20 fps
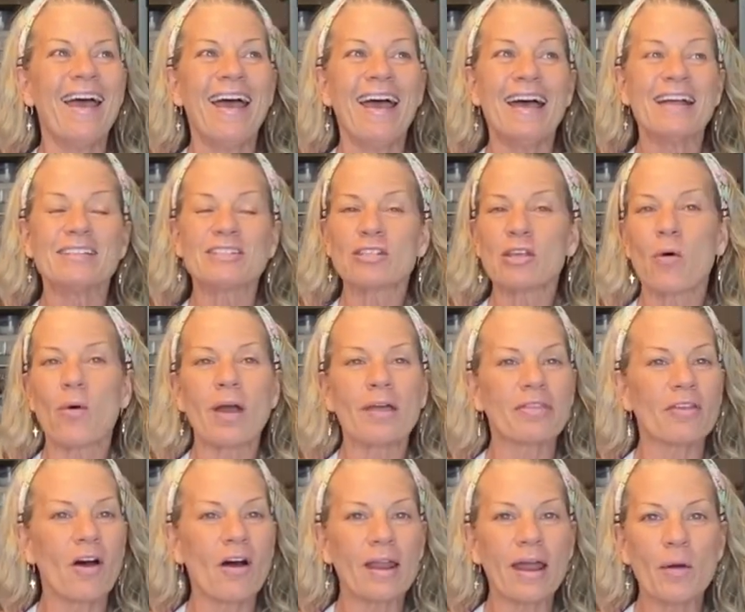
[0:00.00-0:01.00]
And so I
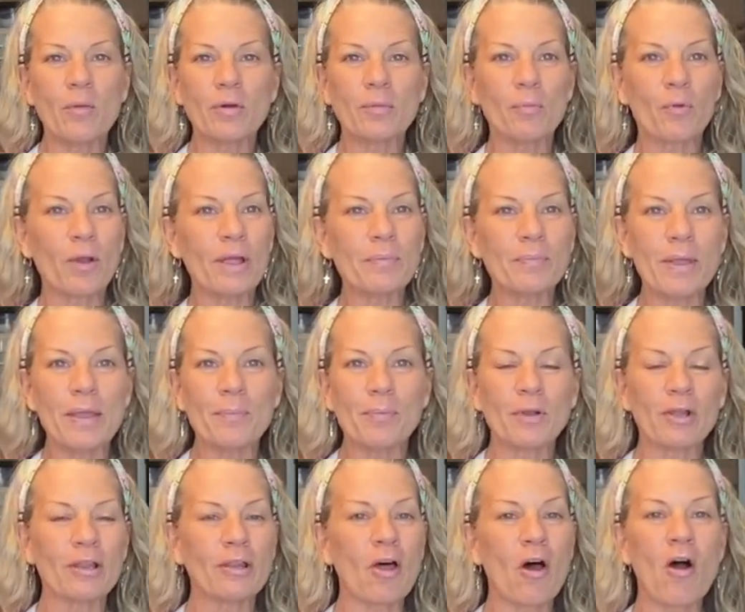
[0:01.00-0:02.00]
thought I would bring
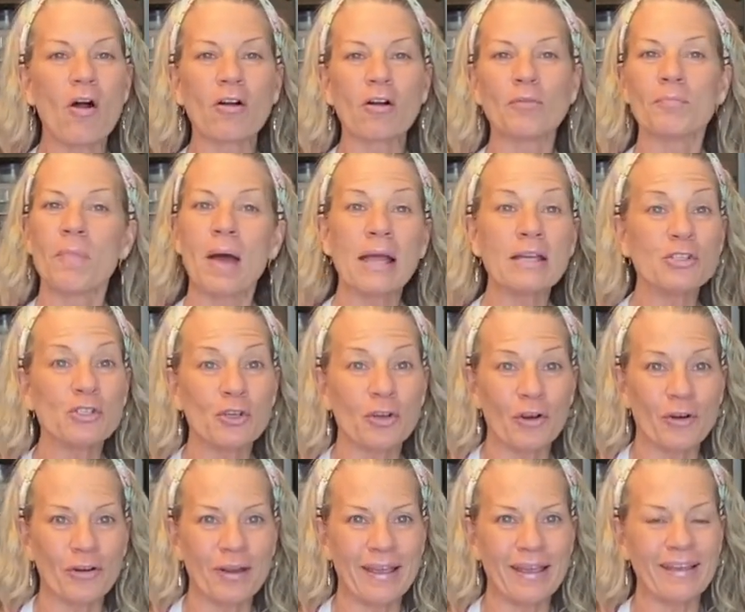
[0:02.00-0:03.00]
people along on my
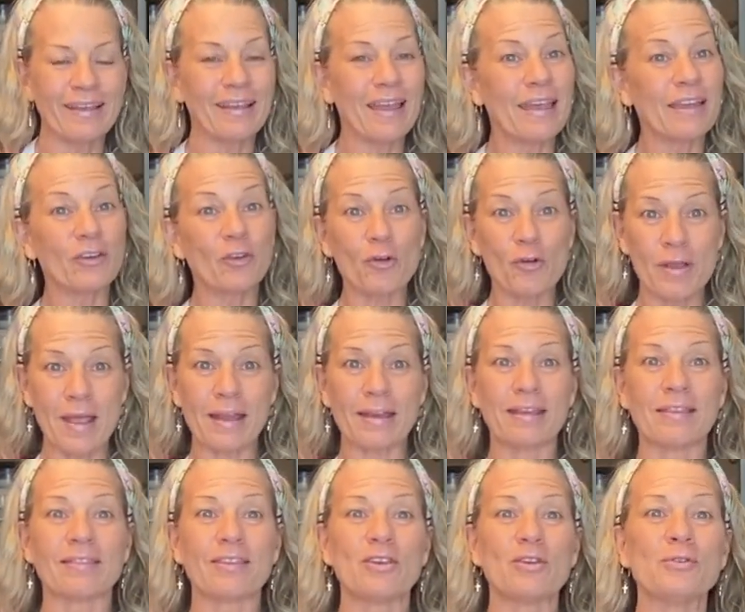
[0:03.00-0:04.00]
journey in
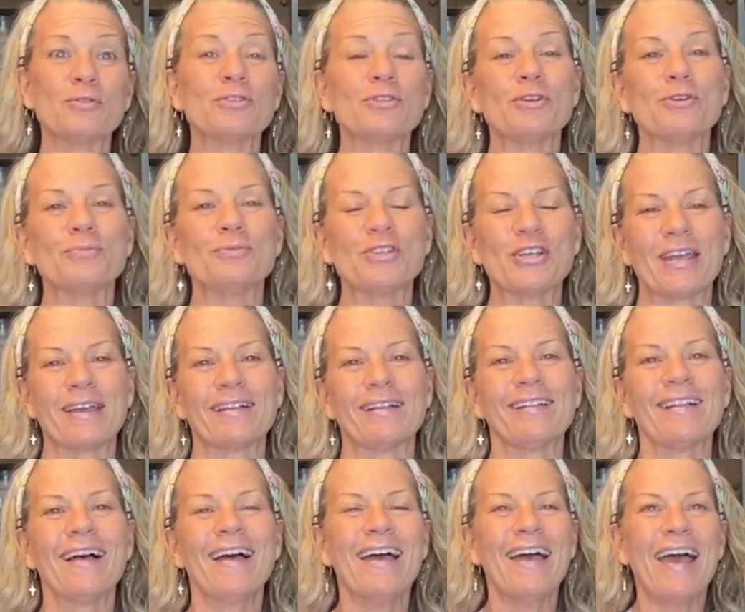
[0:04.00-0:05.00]
creating the YouTube
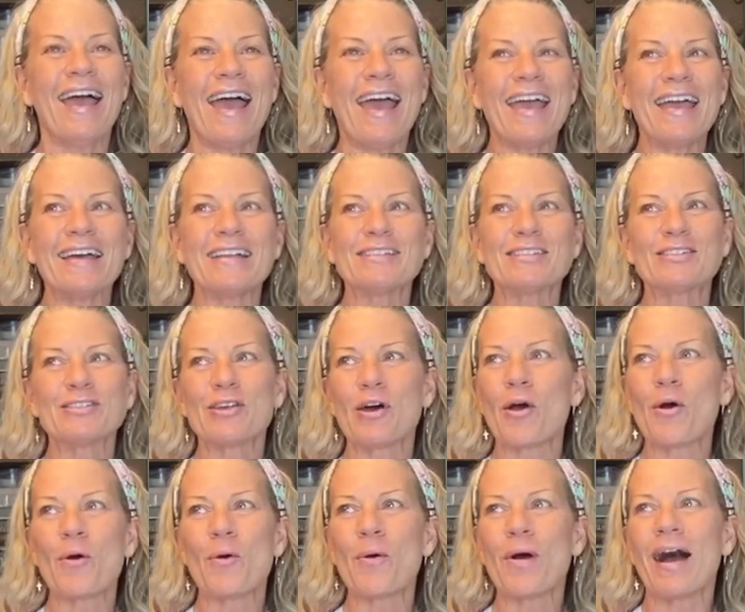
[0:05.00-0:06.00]
channel. And
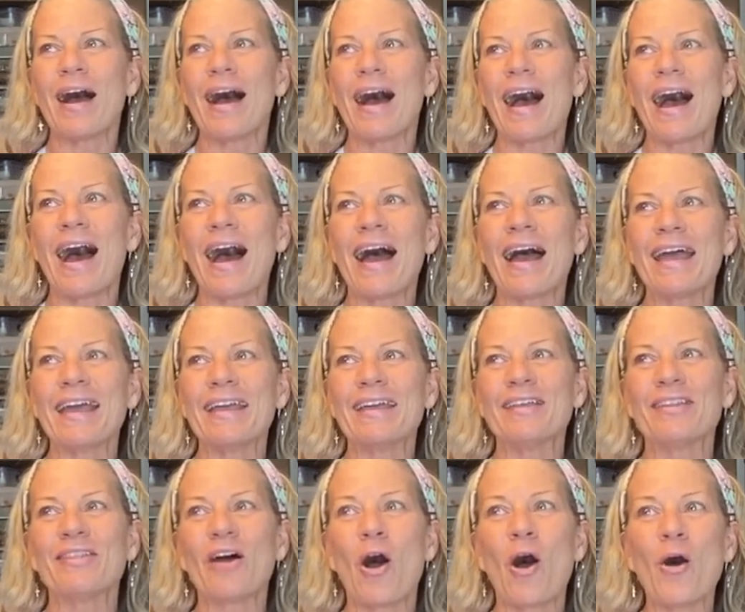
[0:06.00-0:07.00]
so
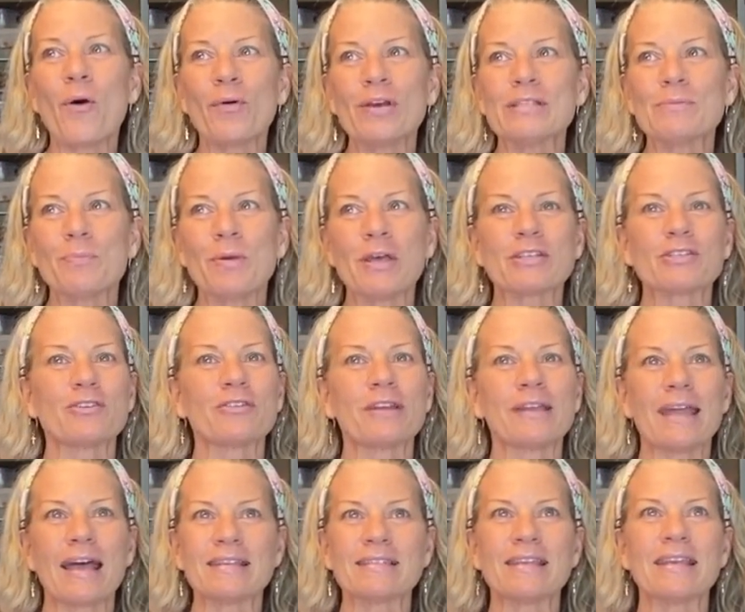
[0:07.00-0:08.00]
I always pictured
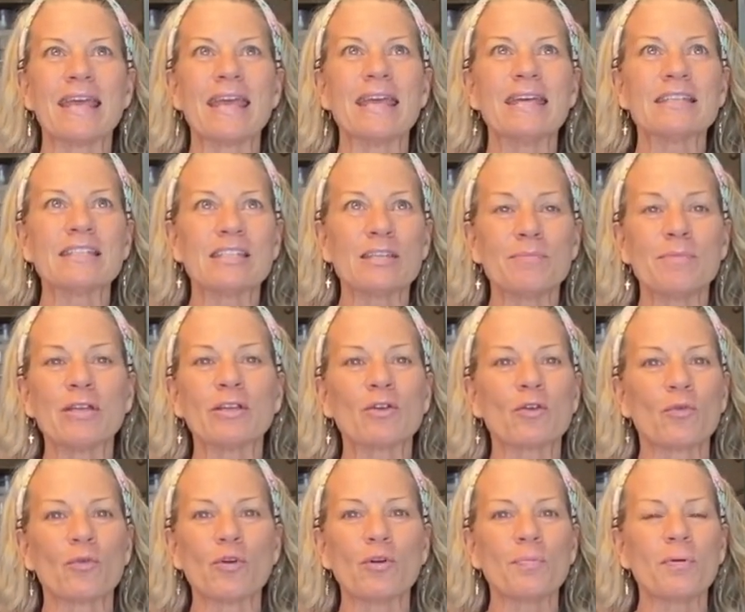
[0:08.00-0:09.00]
it as an intimate
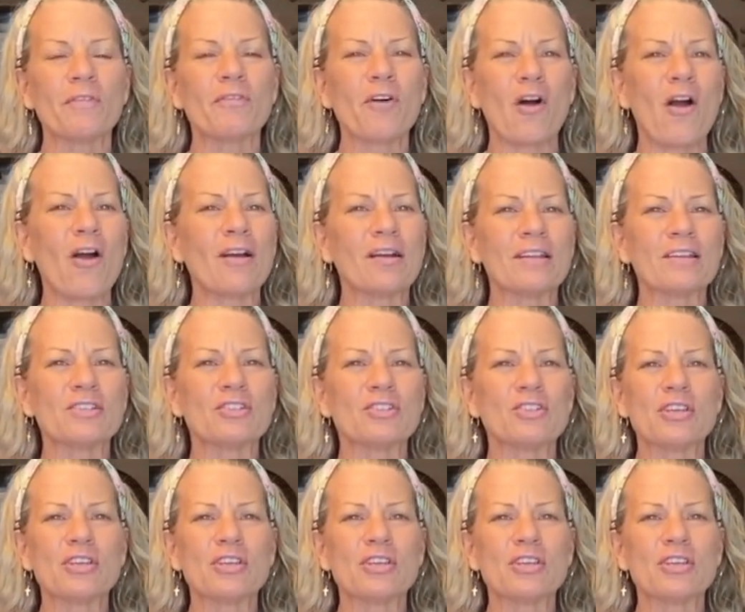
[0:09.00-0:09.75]
group of artists